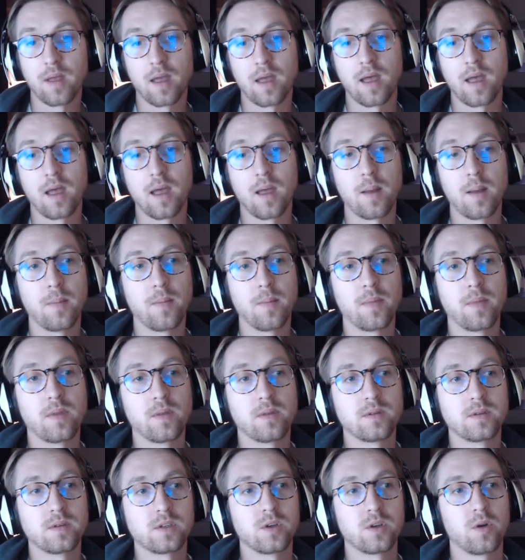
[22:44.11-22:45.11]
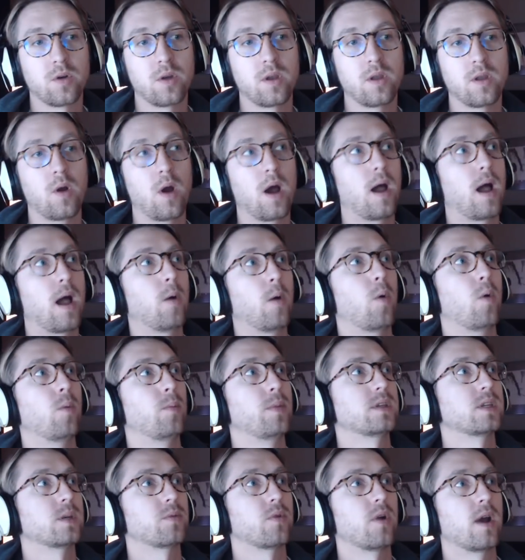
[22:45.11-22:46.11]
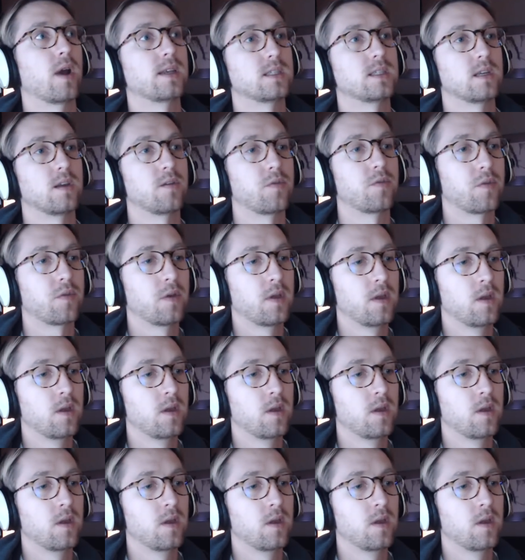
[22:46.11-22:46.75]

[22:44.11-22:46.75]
So I won't be surprised if